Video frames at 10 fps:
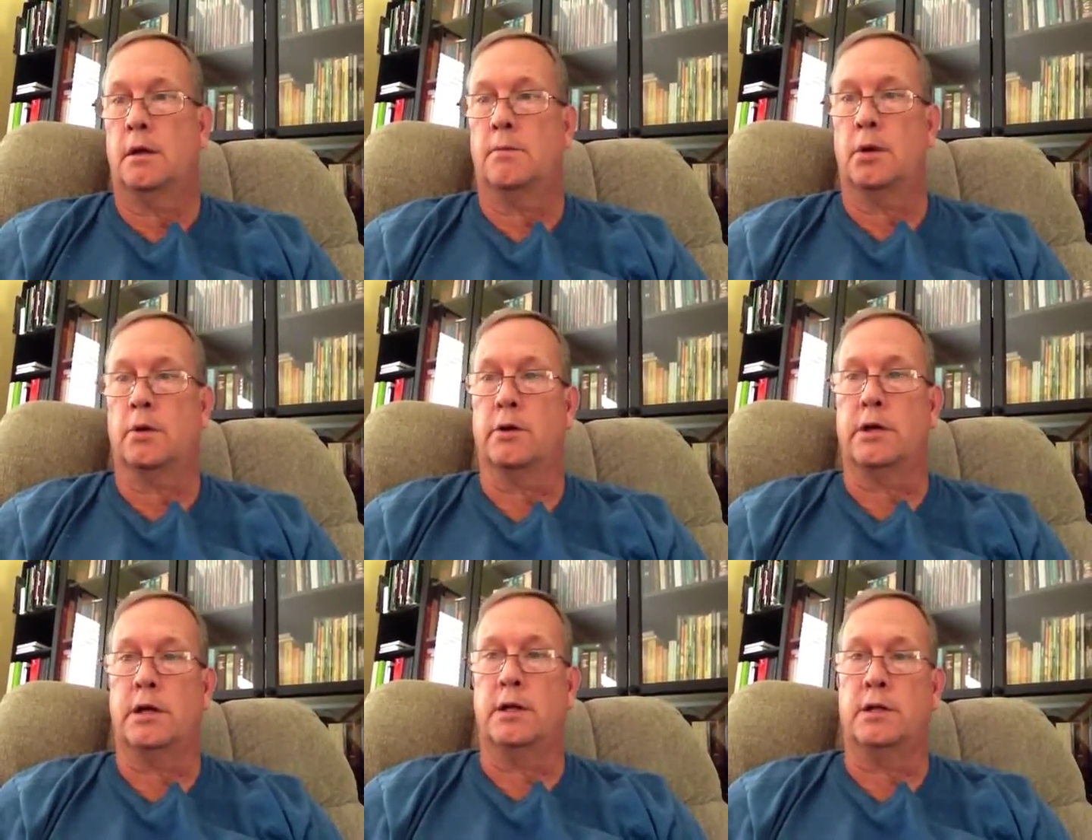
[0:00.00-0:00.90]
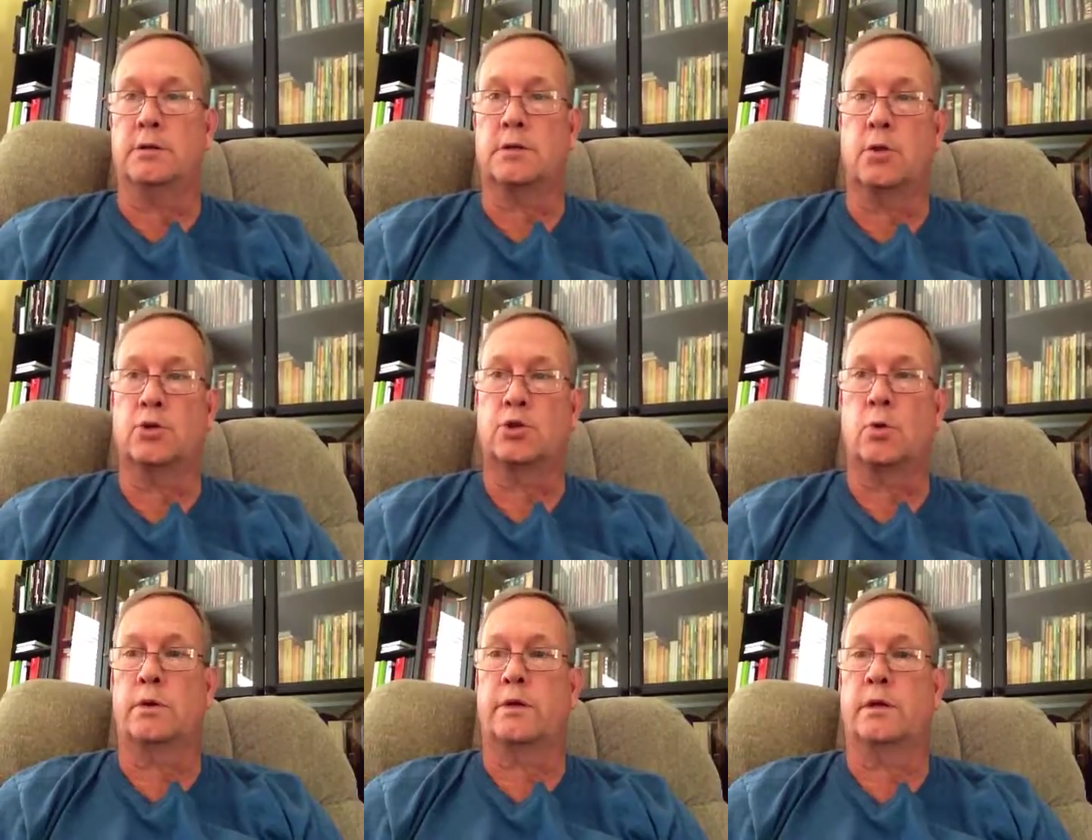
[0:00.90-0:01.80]
Burger King's, those
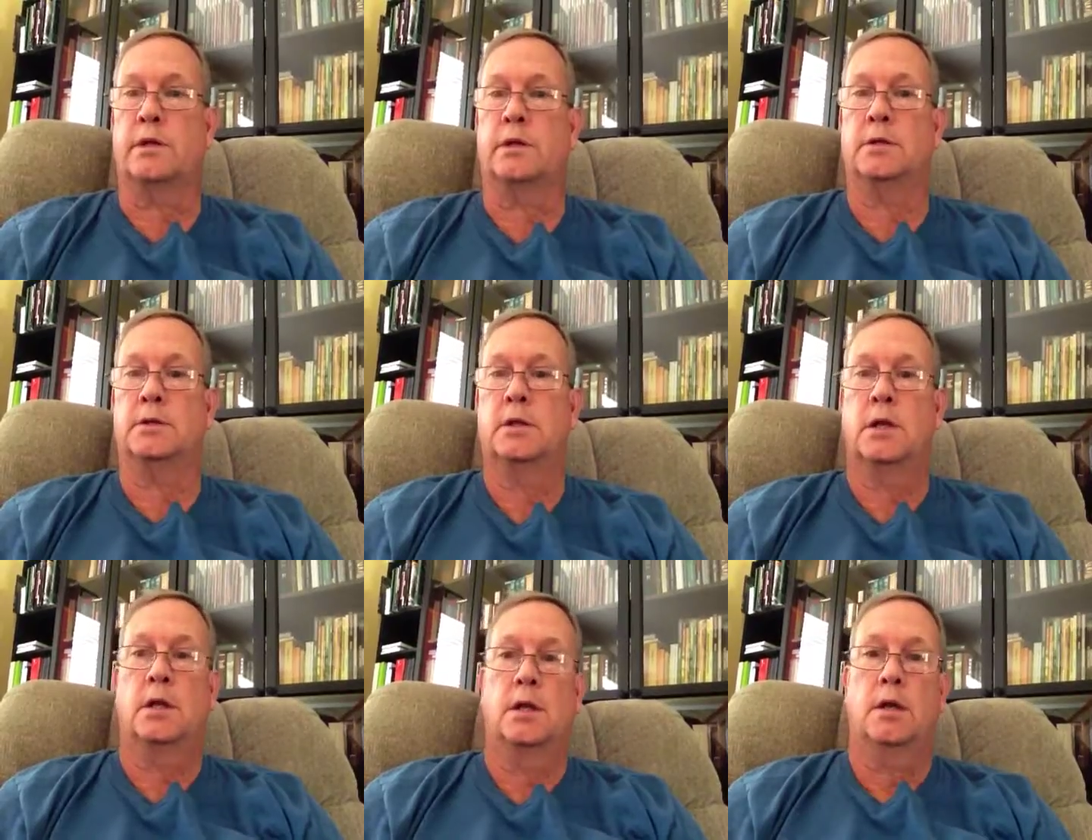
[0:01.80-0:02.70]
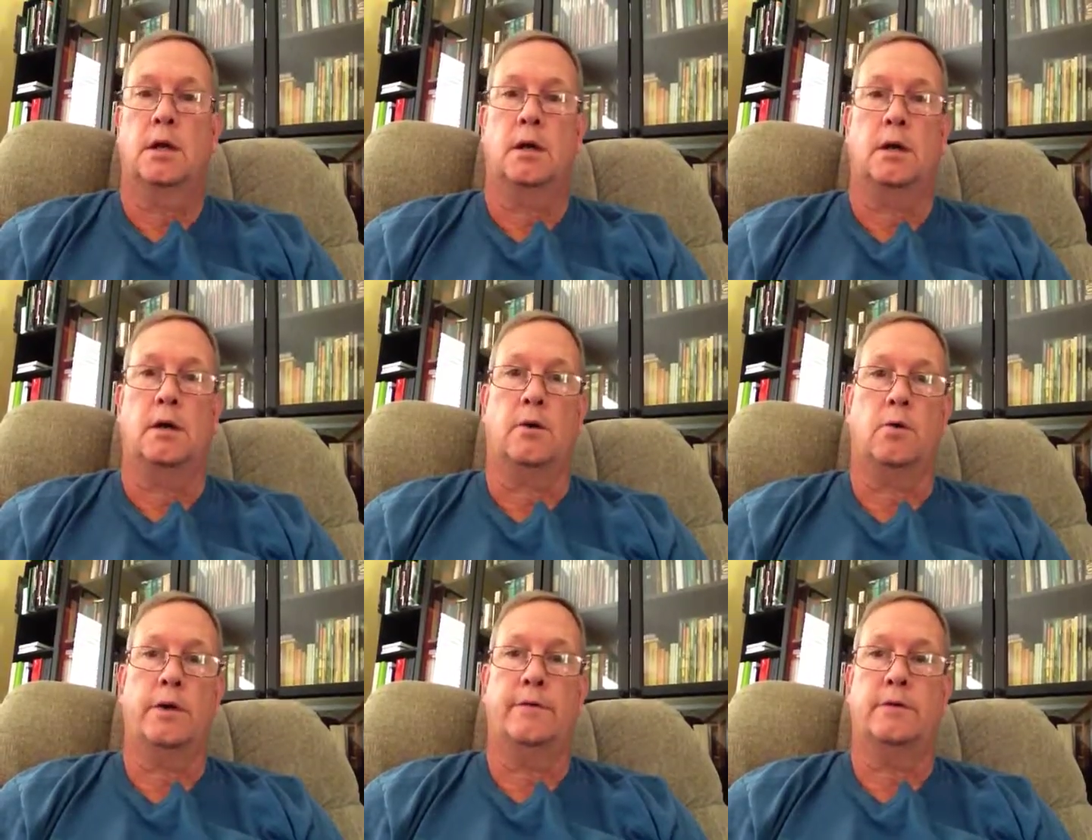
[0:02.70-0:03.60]
sort of things,
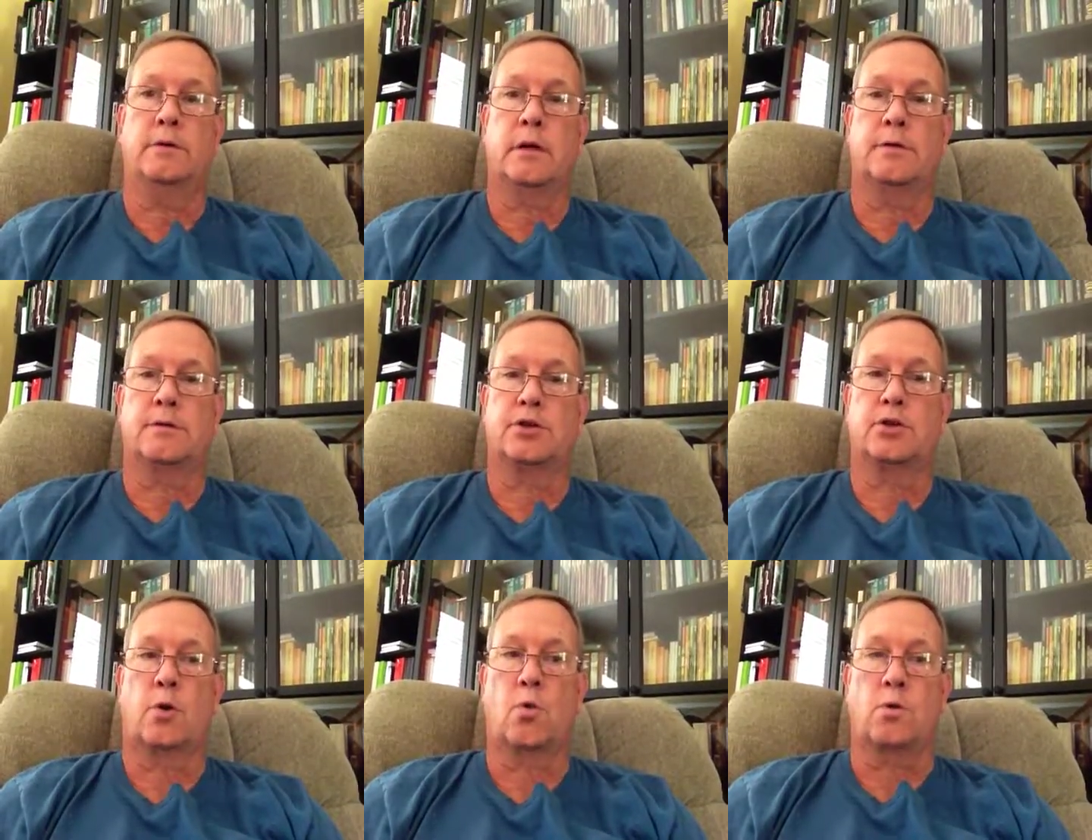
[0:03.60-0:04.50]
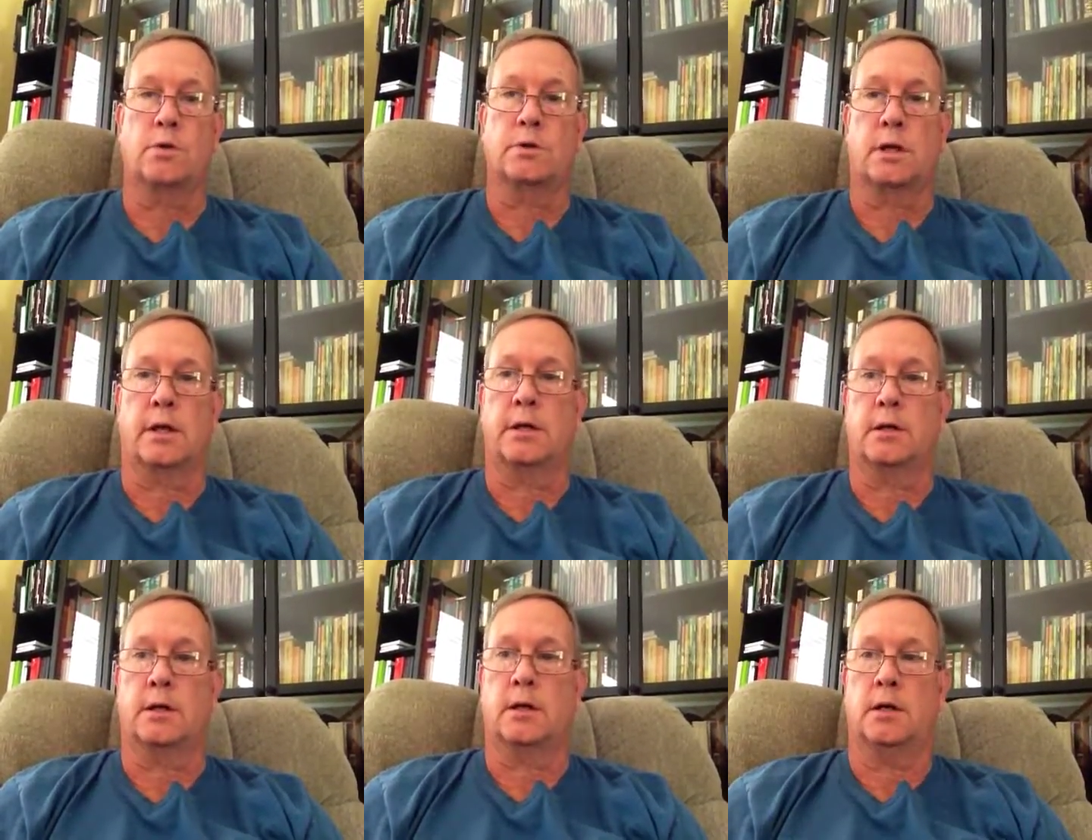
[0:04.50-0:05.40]
or even other stores like
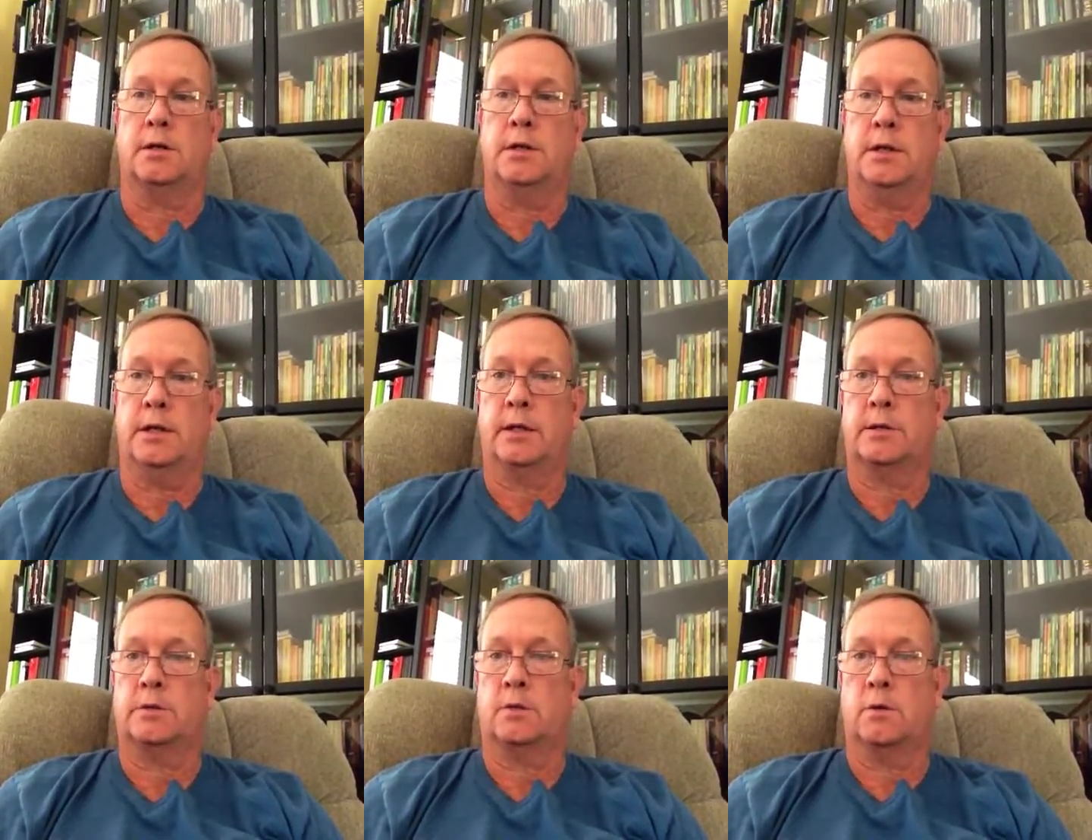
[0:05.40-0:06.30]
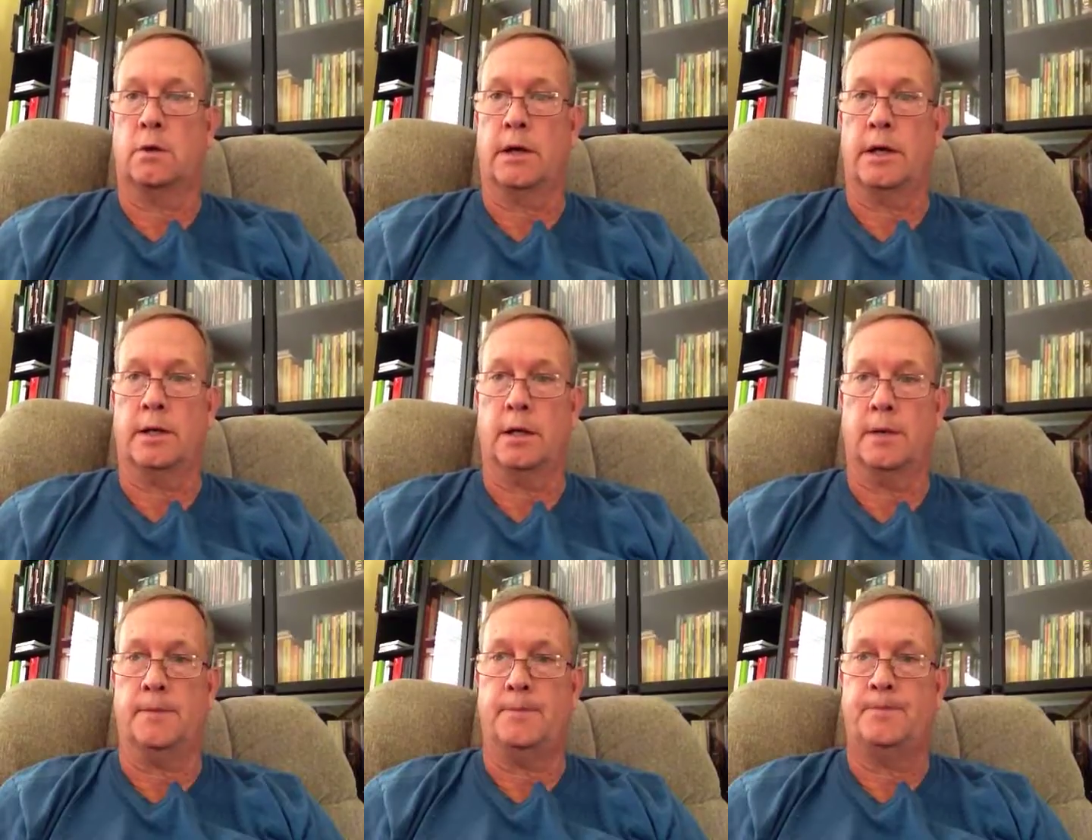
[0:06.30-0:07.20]
a Dick's or a
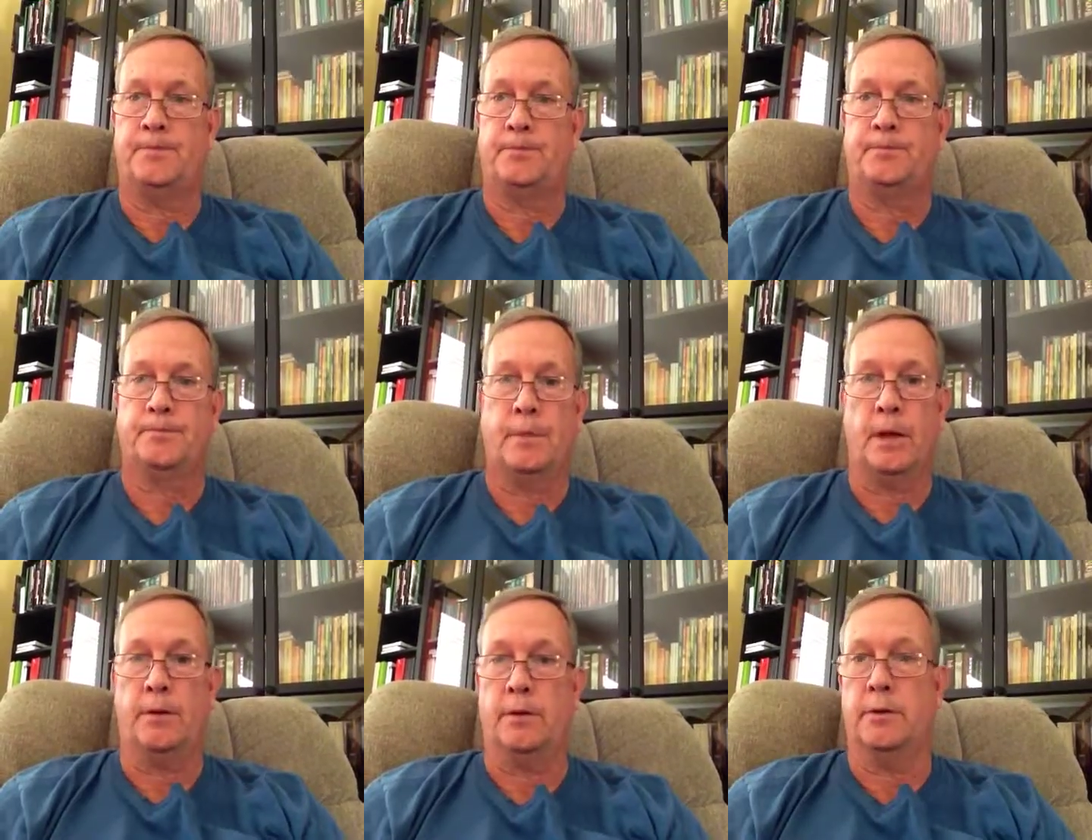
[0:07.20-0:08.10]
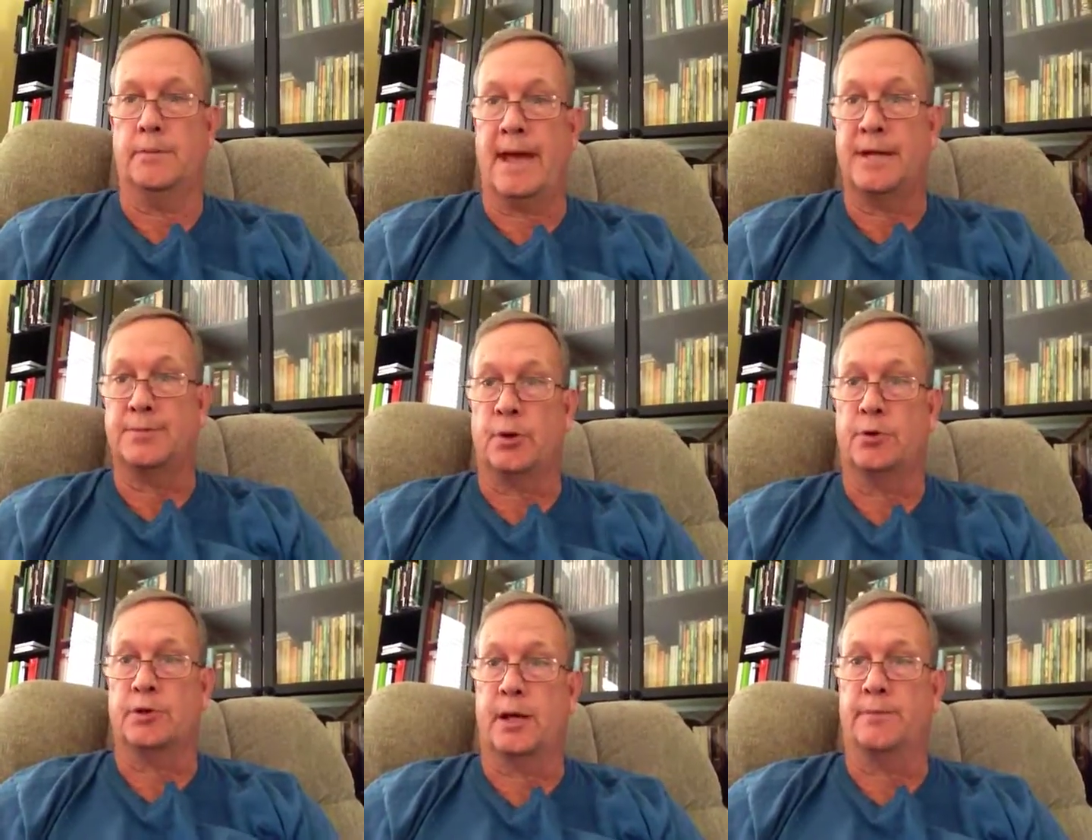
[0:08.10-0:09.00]
I don't know, Bass Pro
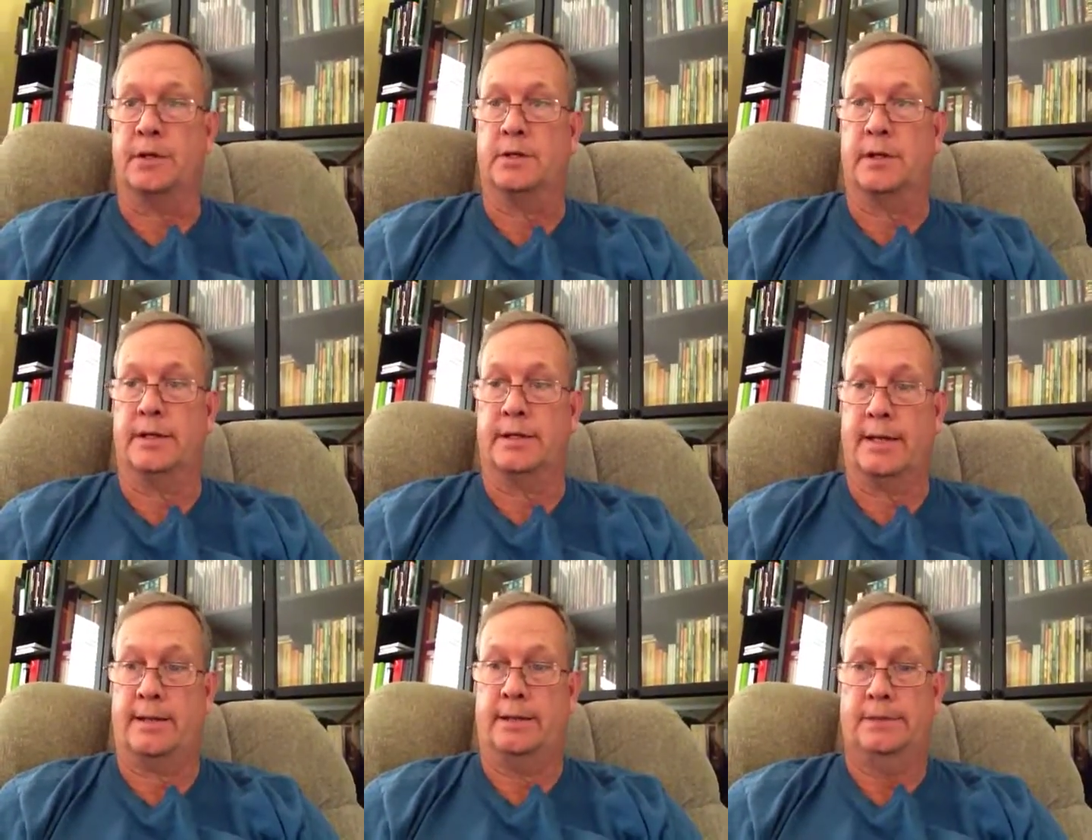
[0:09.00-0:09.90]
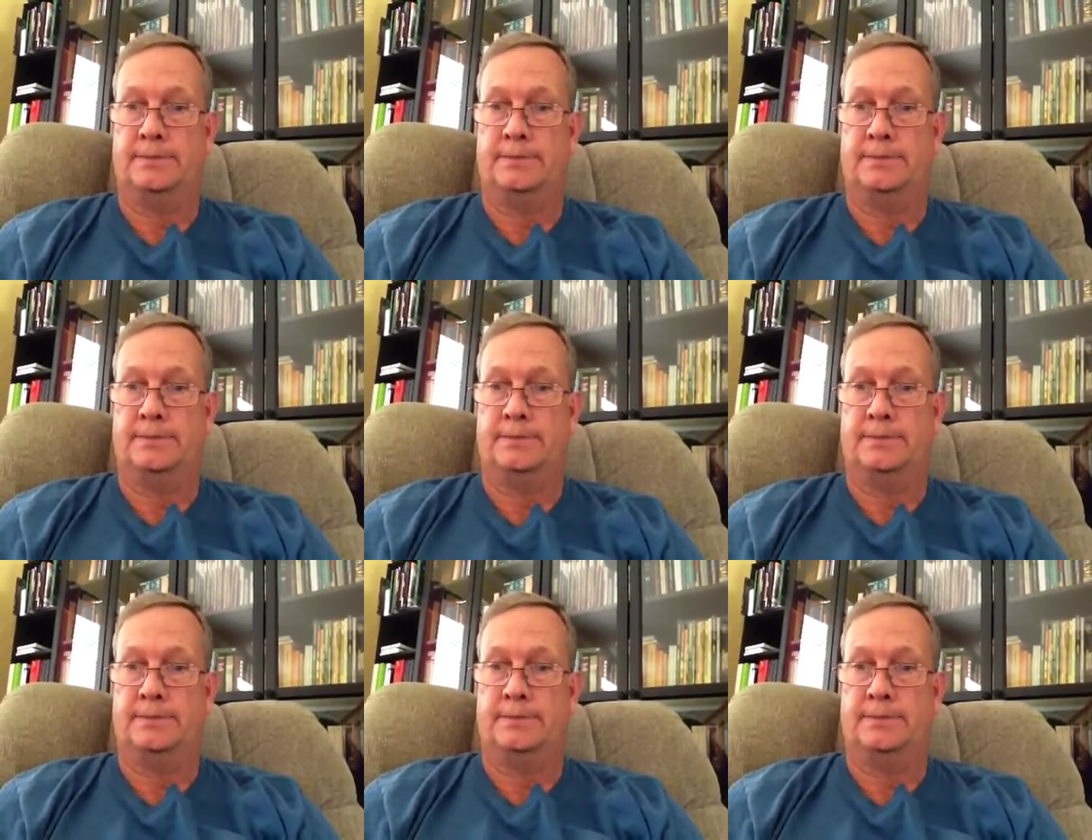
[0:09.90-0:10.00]
Shop, things like that,